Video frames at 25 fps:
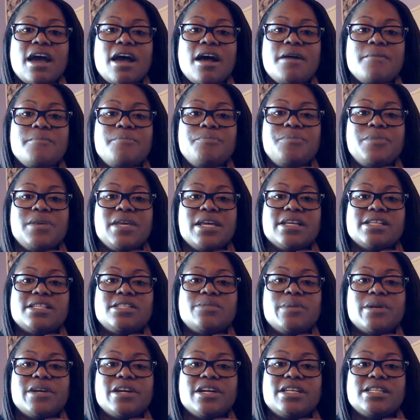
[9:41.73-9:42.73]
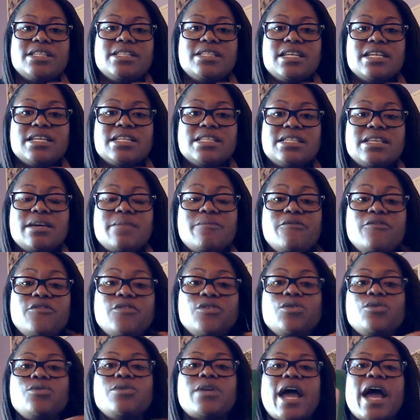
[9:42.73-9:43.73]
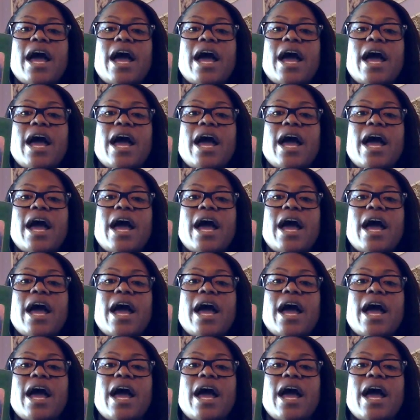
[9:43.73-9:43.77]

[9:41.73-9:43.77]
um, be experiencing some food